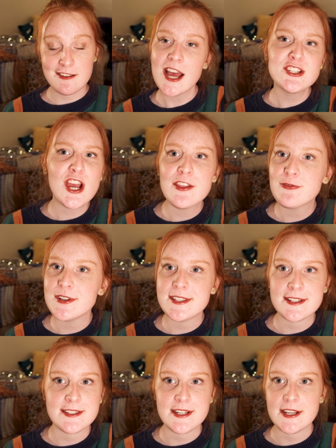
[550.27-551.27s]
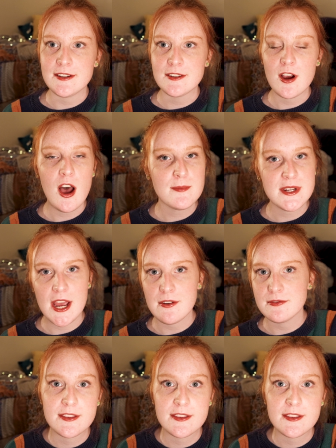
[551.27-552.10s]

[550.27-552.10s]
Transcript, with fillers: not John 3:16. Calm down.